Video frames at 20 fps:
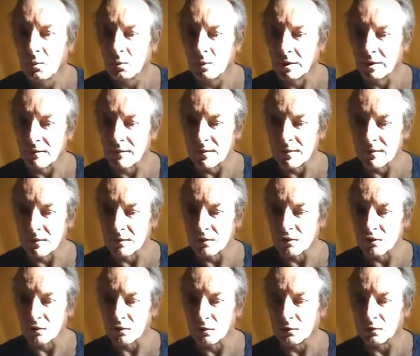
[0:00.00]

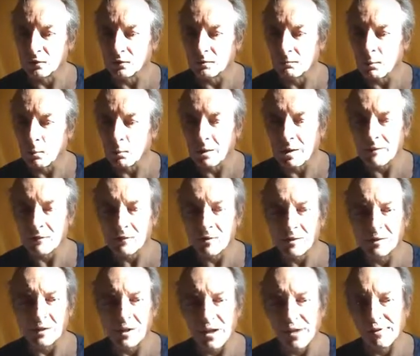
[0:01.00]
But we have to
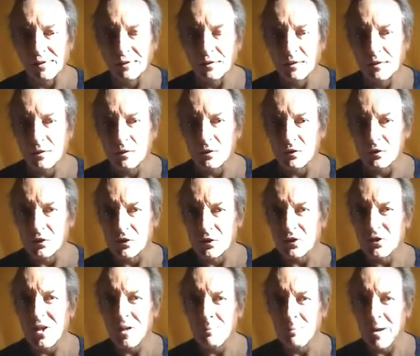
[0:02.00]
learn to
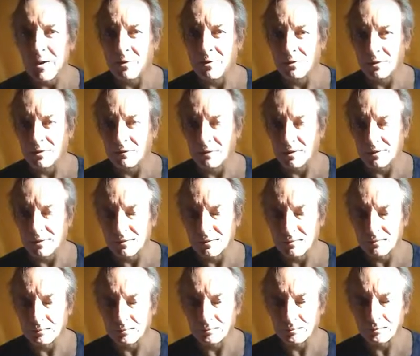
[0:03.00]
step out of it.
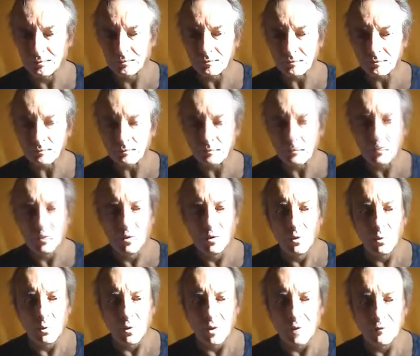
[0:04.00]

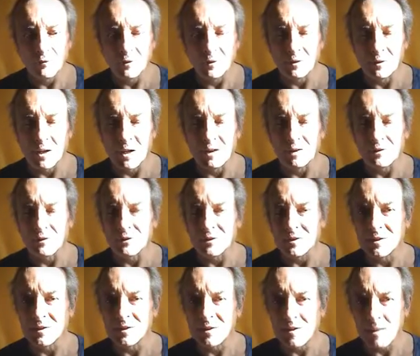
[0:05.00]
We have to learn to
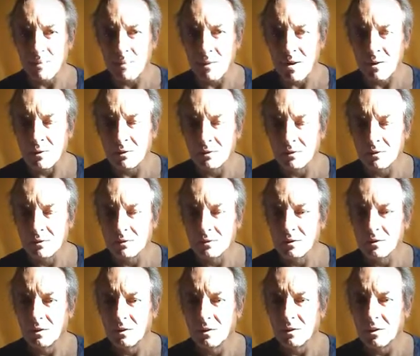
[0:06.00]
step out
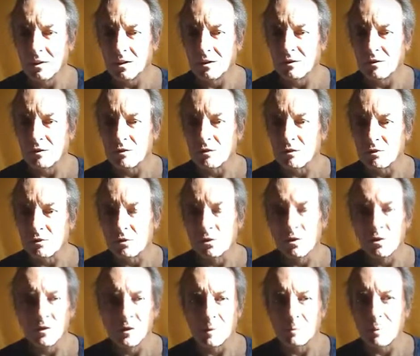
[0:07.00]
into
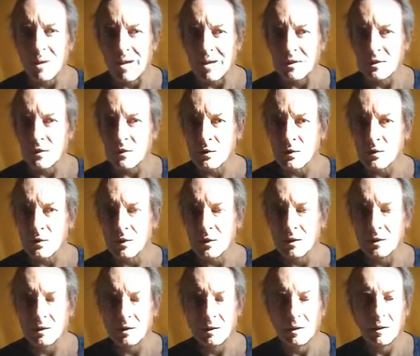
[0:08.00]
the
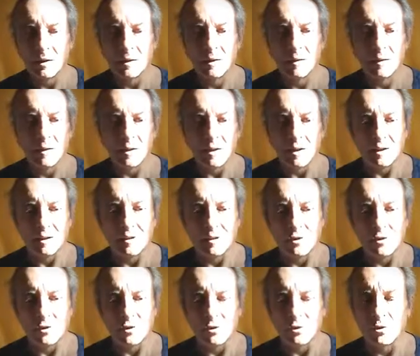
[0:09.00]
backstory,
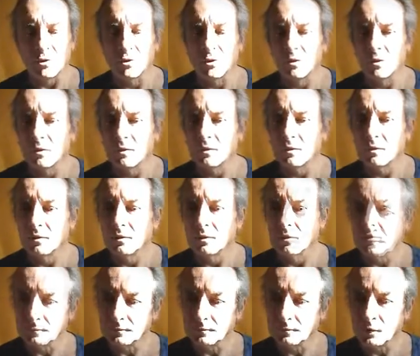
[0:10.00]
into
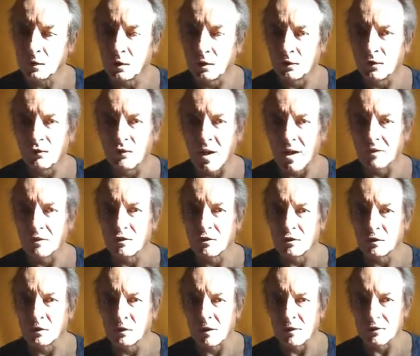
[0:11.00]

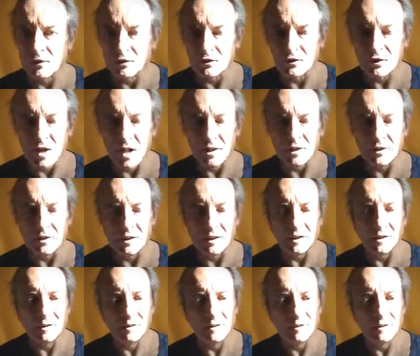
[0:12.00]
conventional understanding,